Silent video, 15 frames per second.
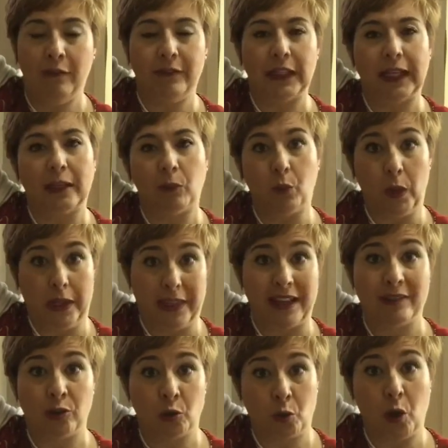like with a
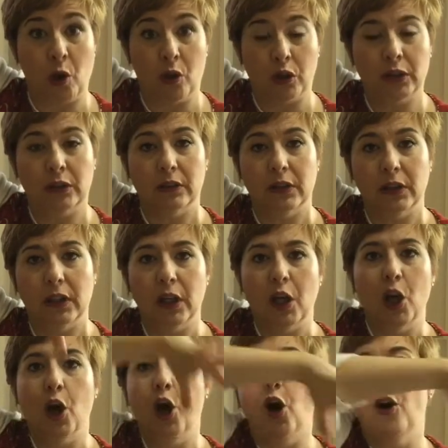drone,
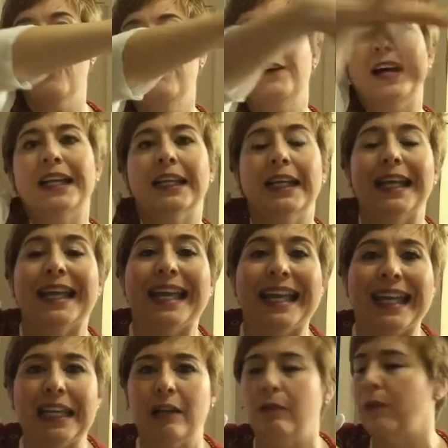of an
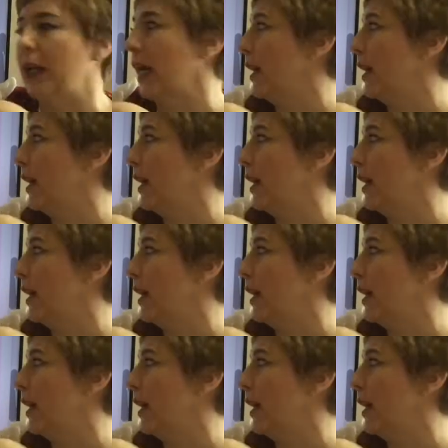area.